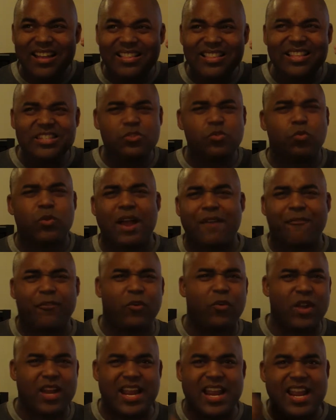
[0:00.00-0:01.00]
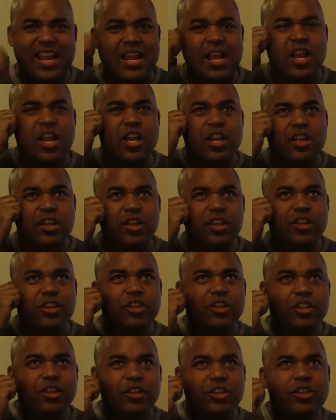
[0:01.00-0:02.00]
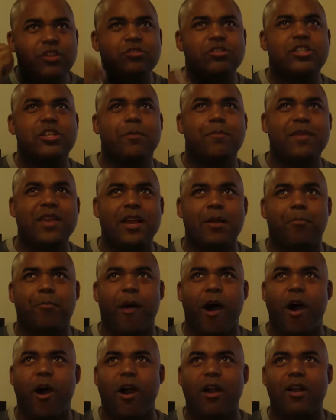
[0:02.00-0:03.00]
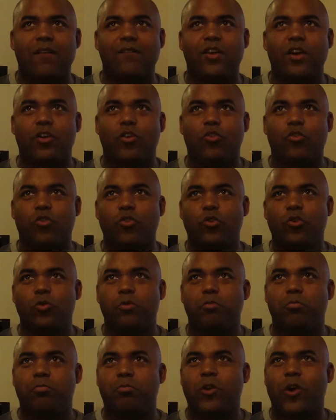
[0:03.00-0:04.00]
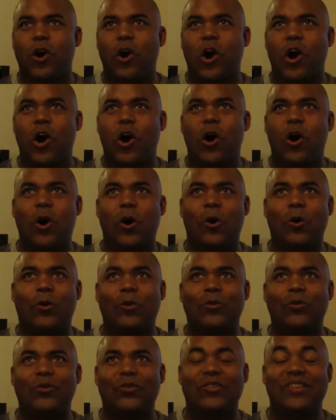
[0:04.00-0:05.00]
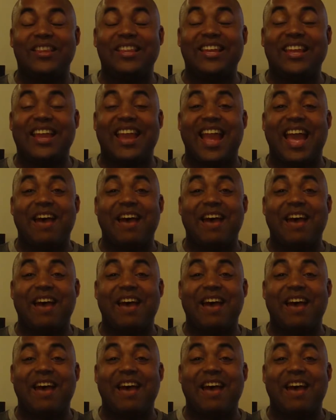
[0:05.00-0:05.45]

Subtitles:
This referee used to be a part of a group called the